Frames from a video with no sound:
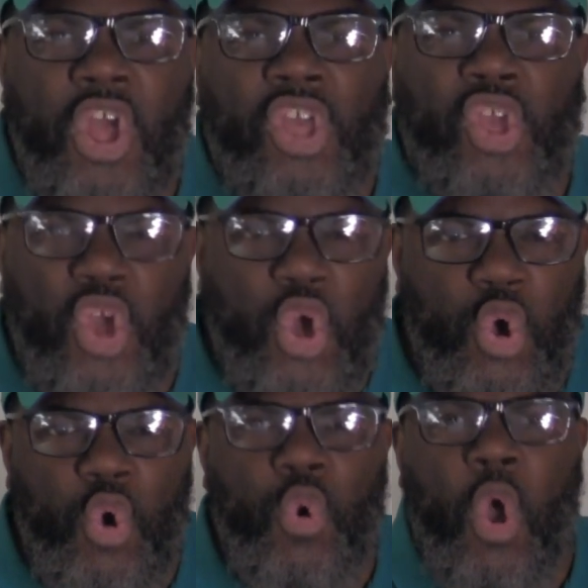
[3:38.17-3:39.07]

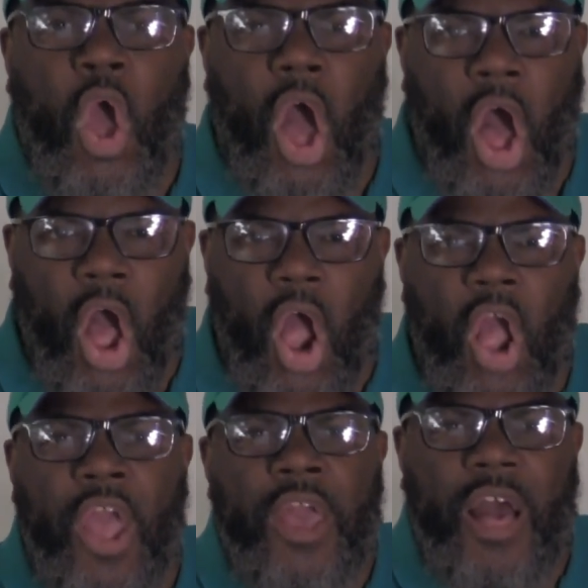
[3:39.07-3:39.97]
You
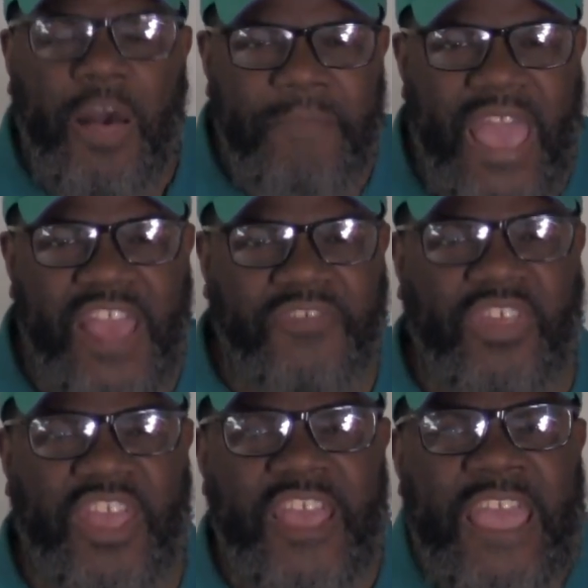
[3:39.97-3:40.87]
are
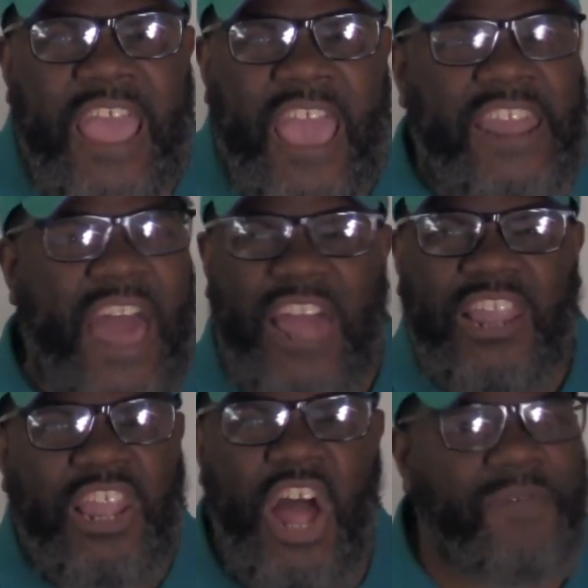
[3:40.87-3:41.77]
amazing. And
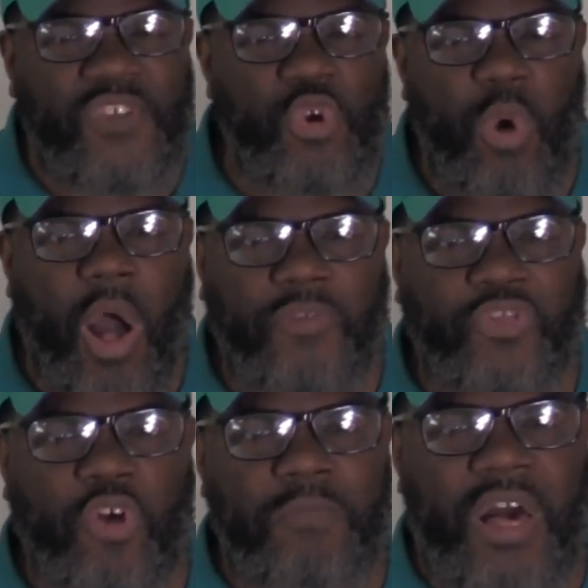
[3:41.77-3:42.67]
I love you all
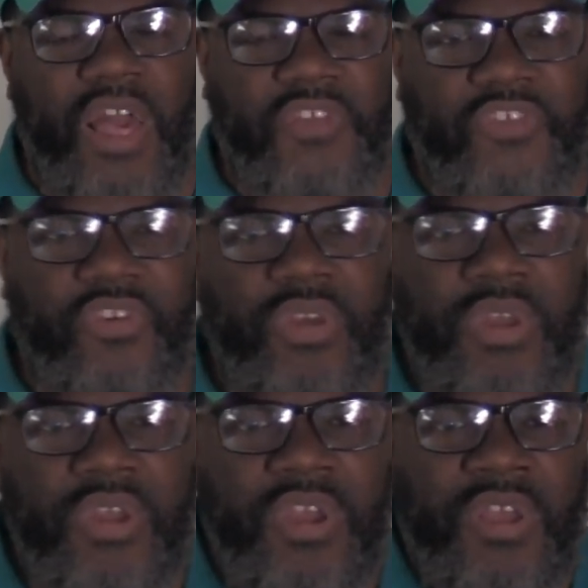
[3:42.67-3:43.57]
so much.
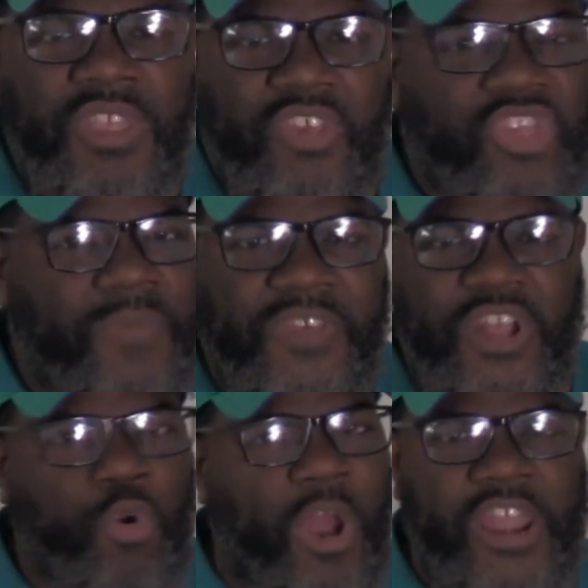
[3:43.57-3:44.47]
There's
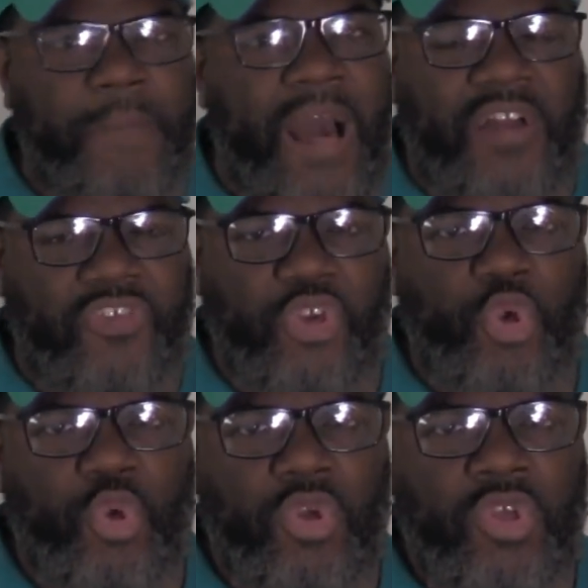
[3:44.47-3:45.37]
something great about you.
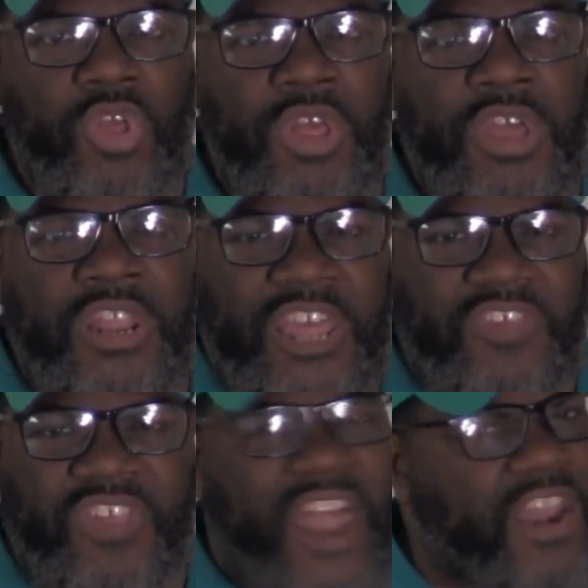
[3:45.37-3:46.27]

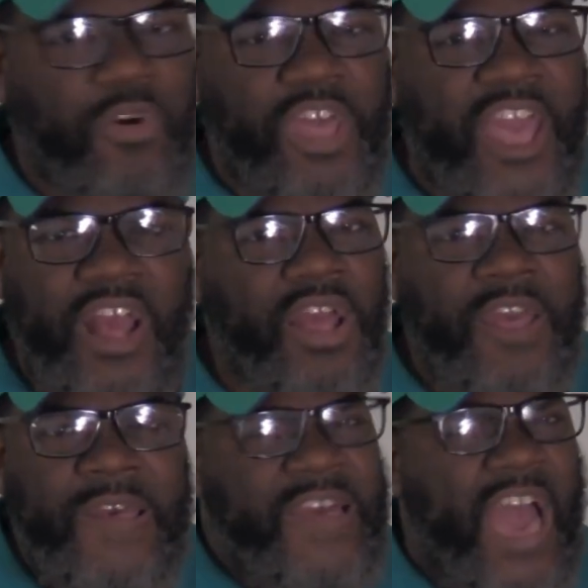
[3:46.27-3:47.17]
Listen, I don't care
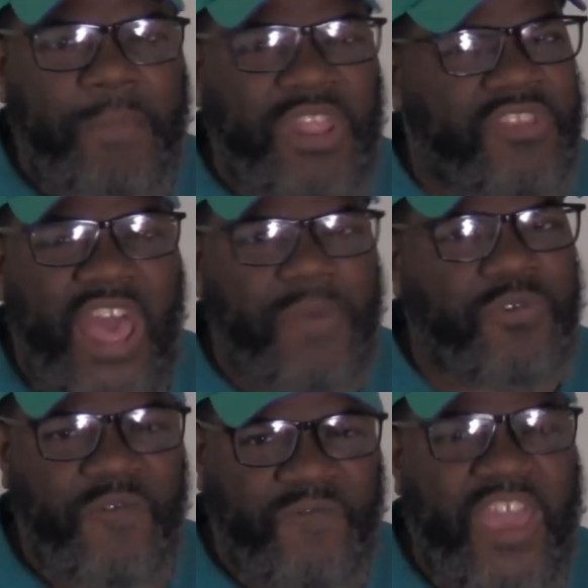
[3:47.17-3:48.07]
how many
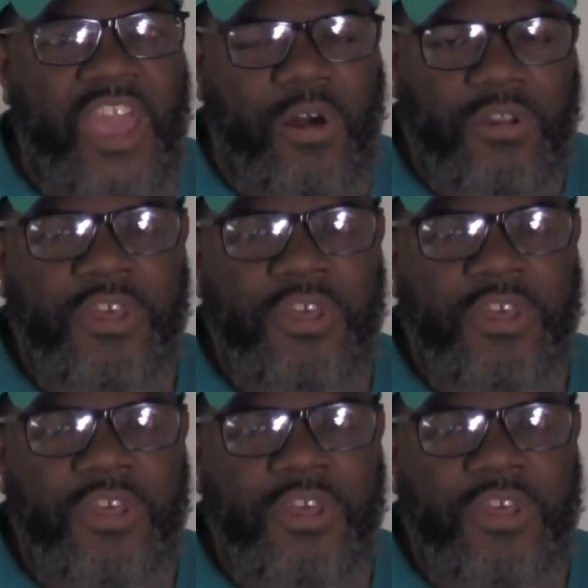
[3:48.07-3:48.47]
times you fail.